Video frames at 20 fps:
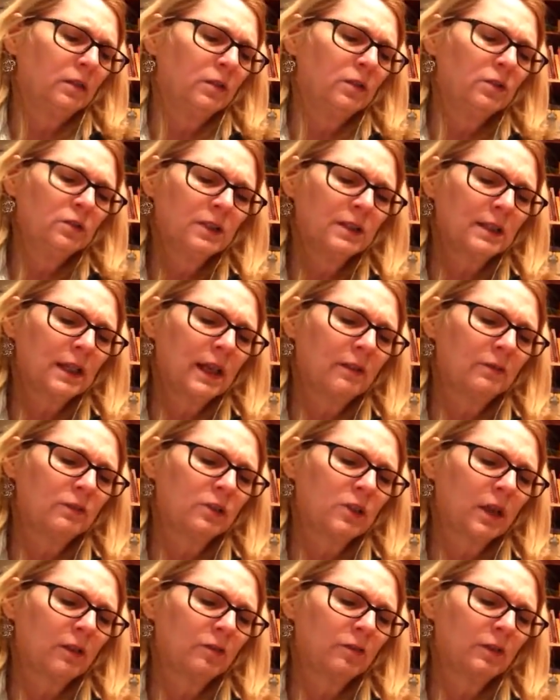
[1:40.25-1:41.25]
You saved
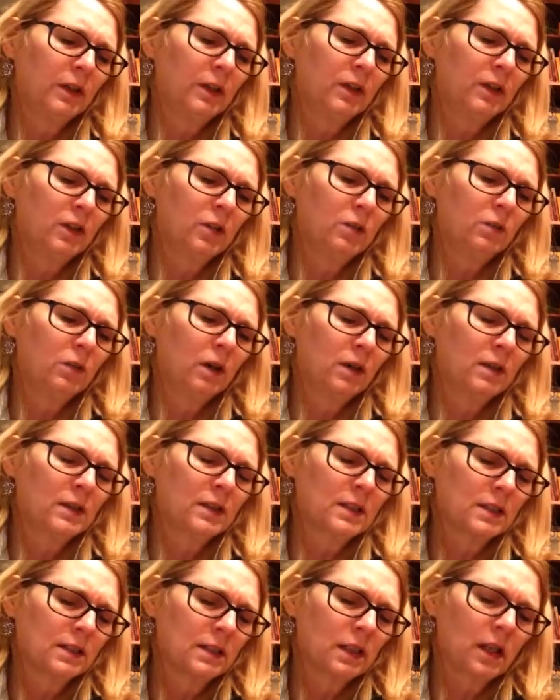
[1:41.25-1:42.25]
Jeffrey. You are
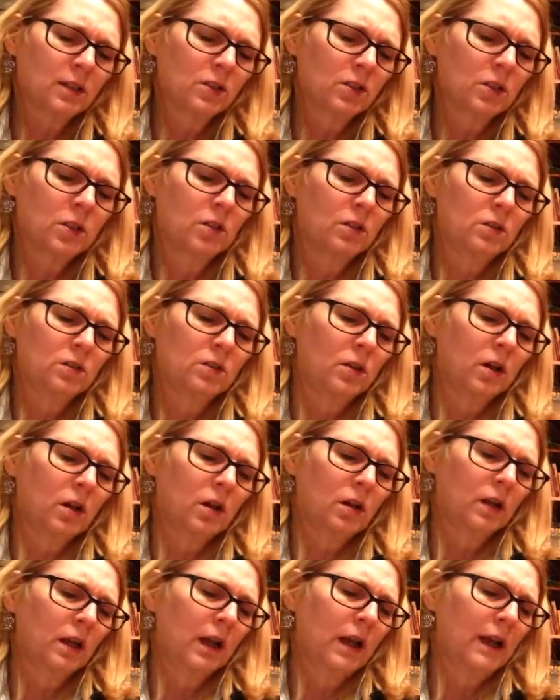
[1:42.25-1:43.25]
such a good dog.